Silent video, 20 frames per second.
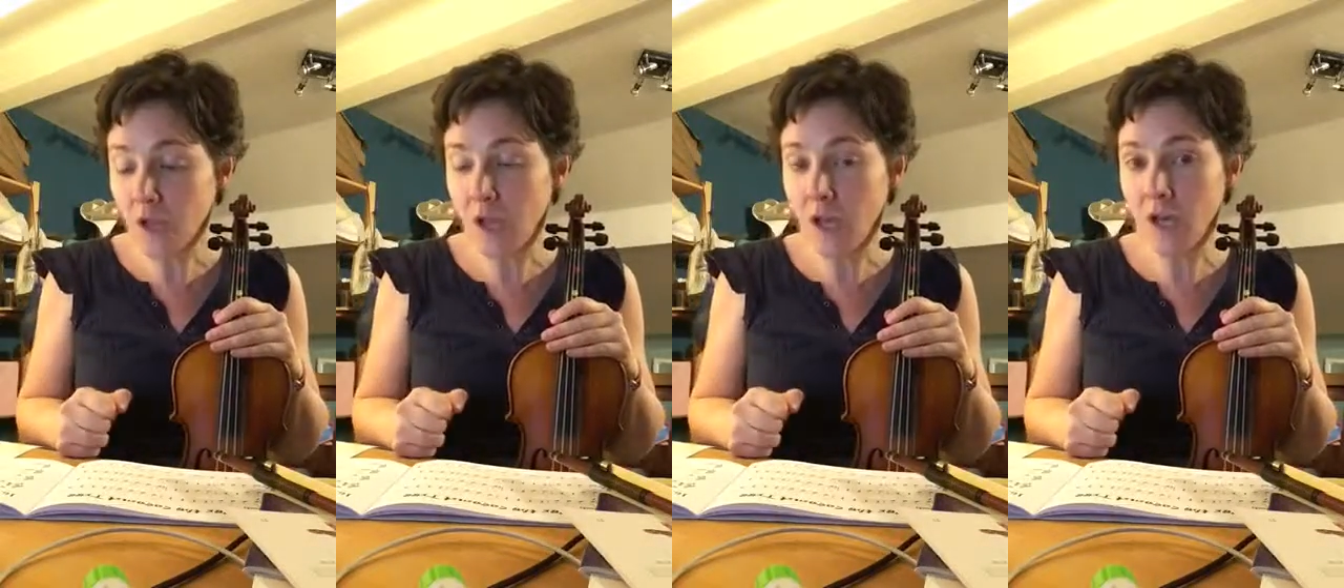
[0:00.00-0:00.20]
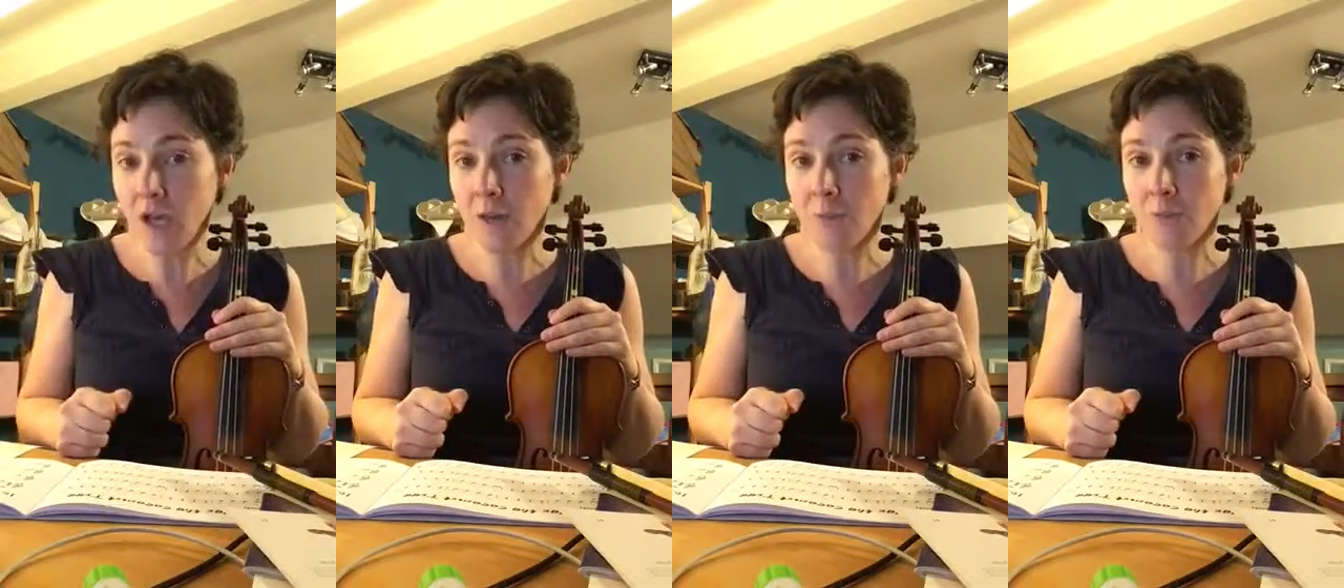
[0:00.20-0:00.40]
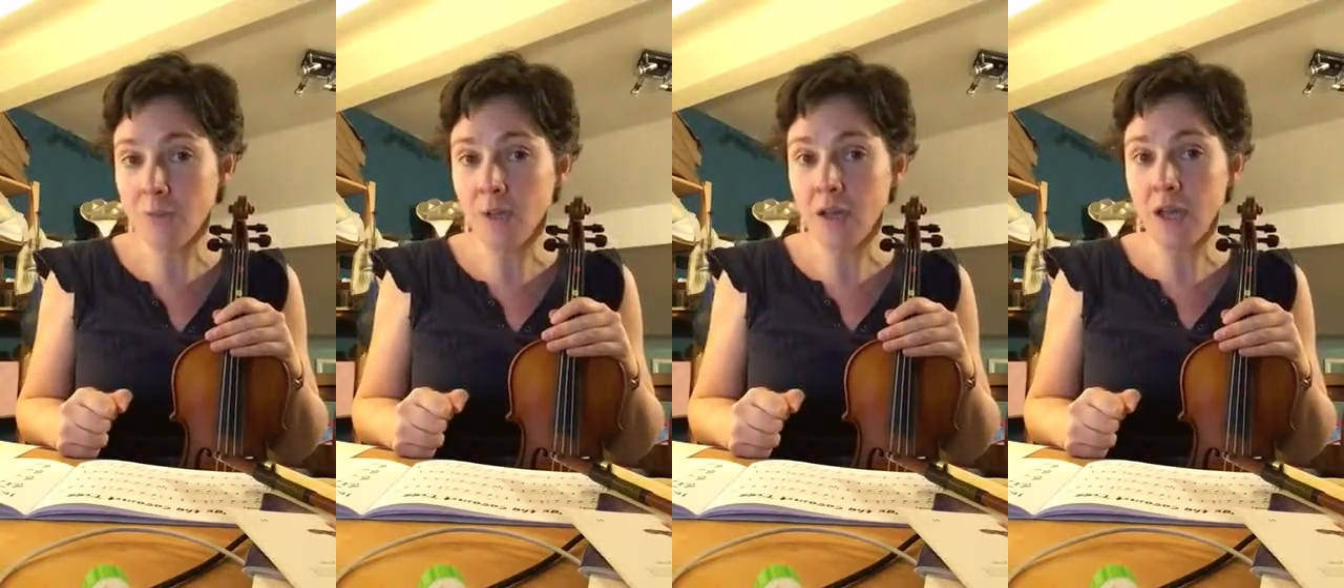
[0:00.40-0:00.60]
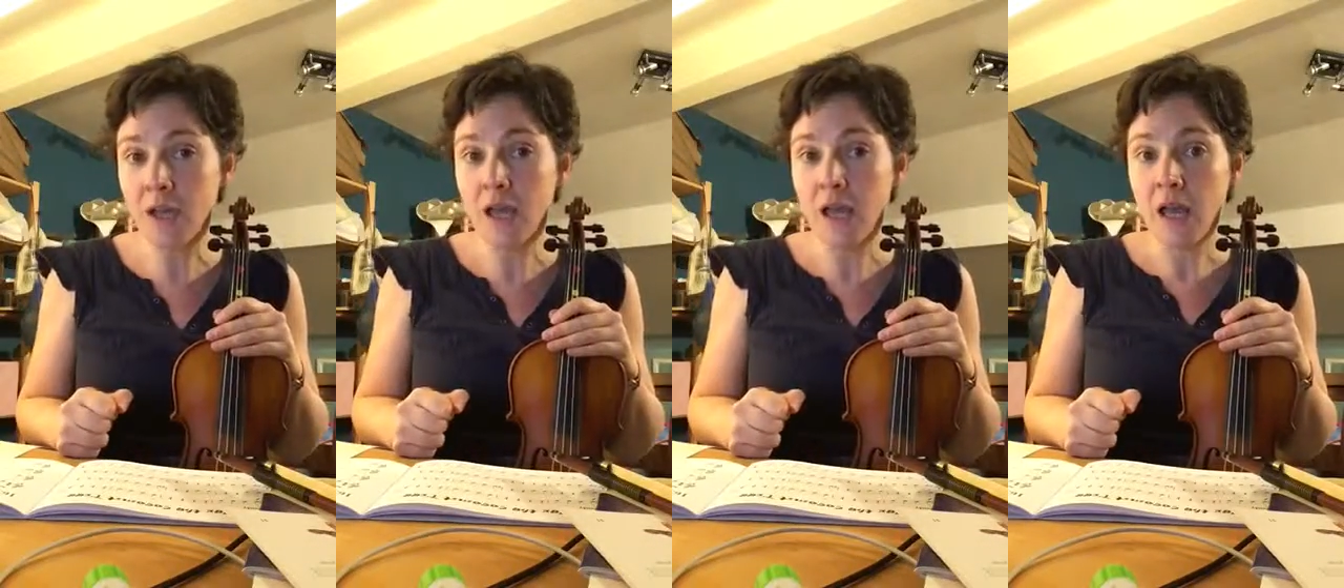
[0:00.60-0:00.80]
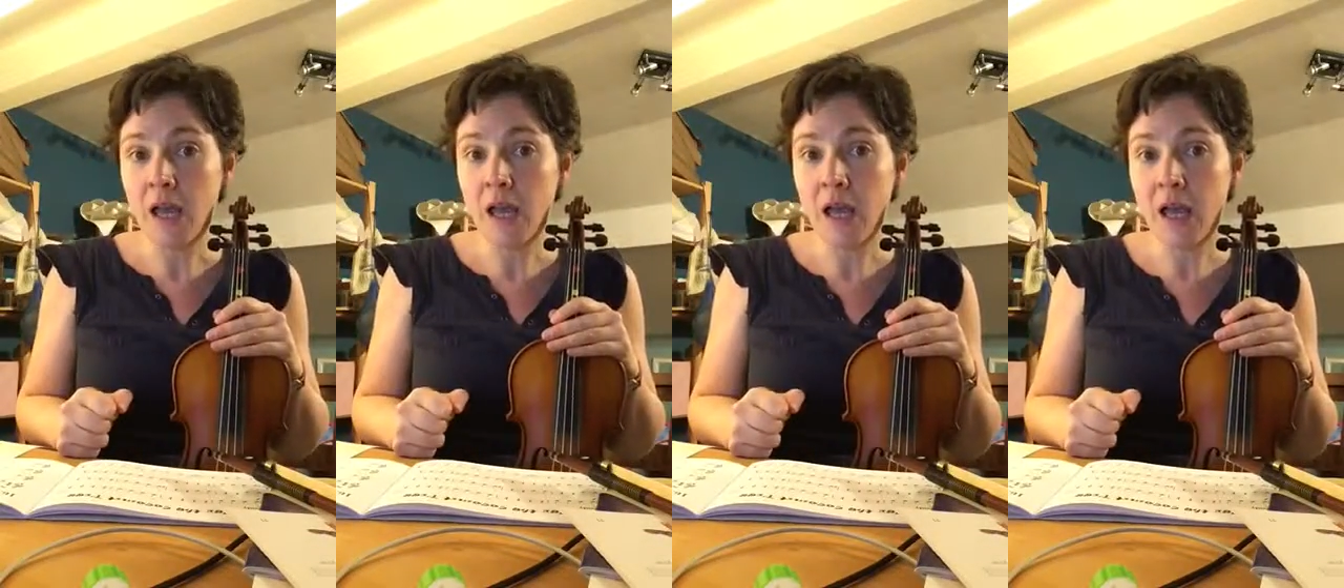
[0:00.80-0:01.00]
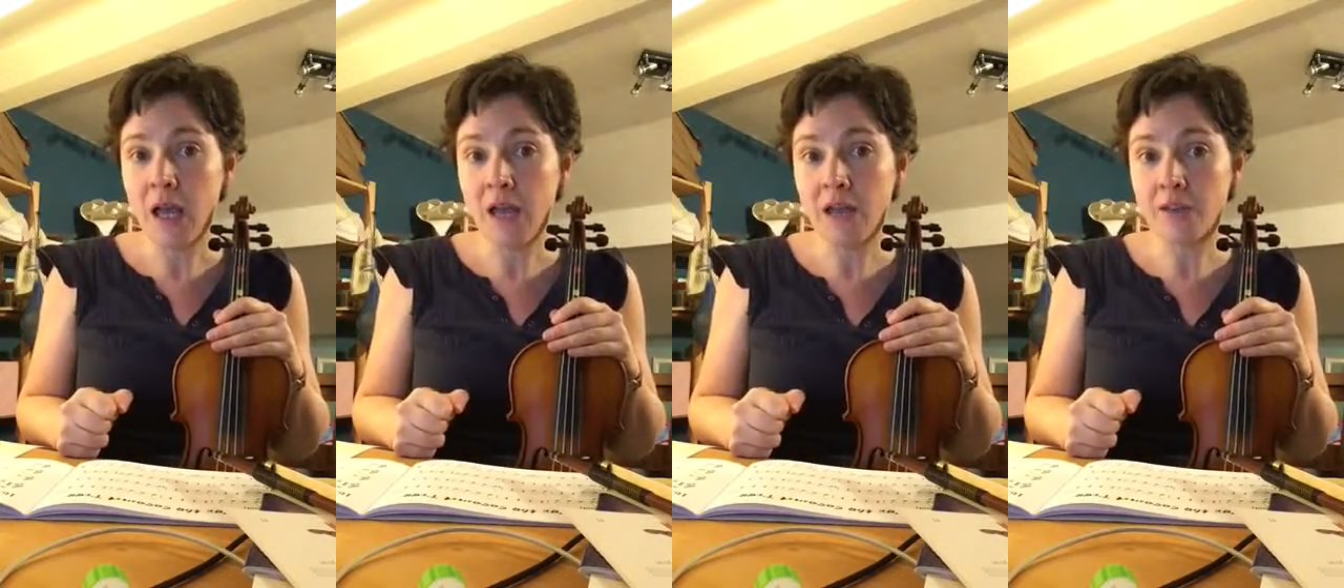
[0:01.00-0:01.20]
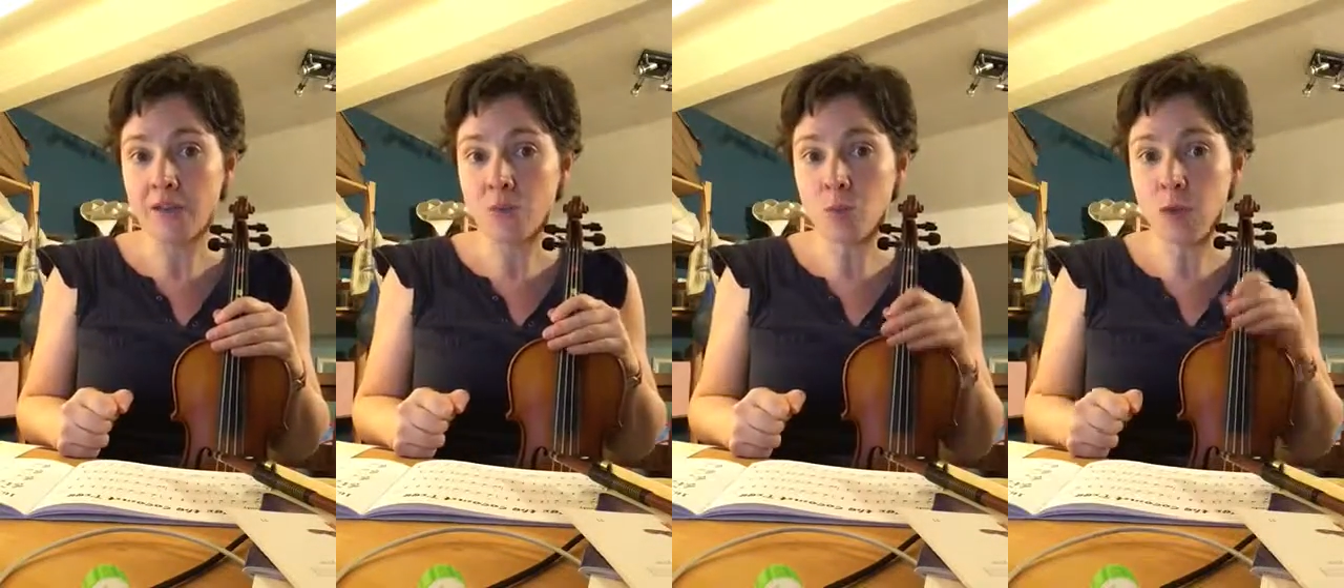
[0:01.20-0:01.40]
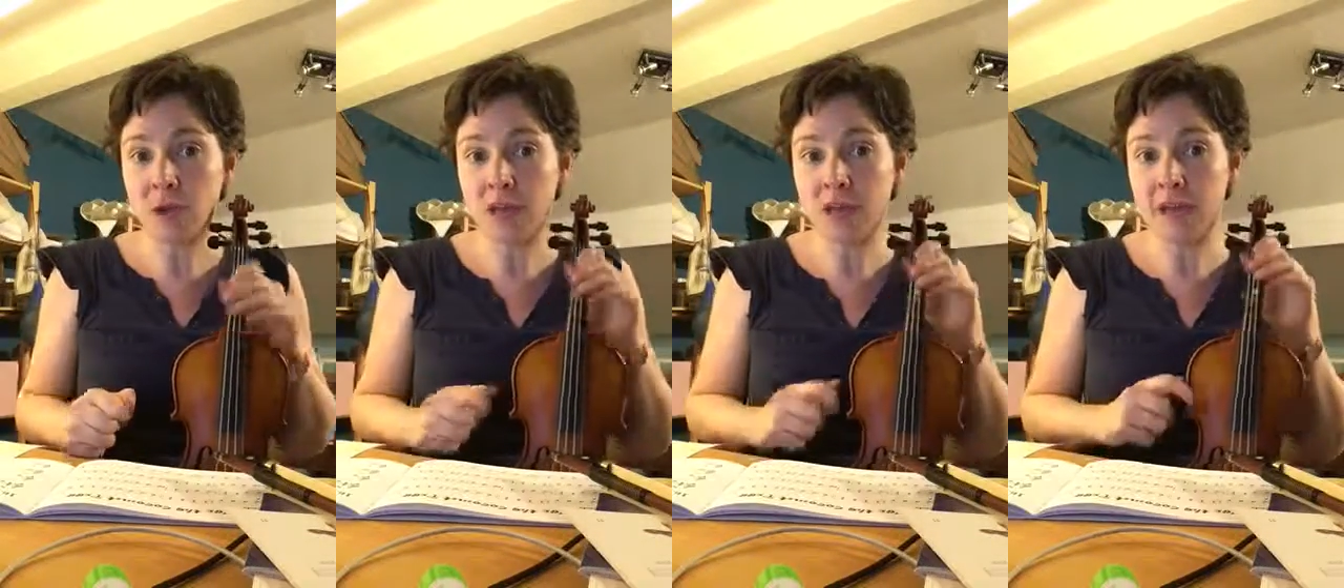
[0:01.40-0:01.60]

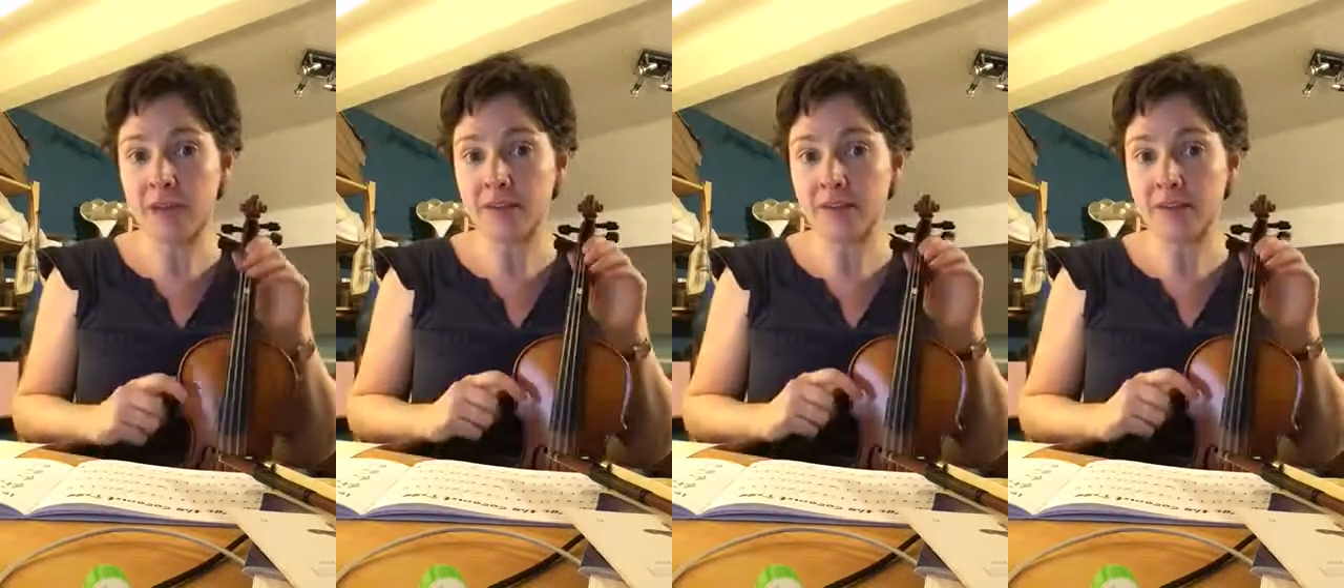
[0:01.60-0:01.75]
as well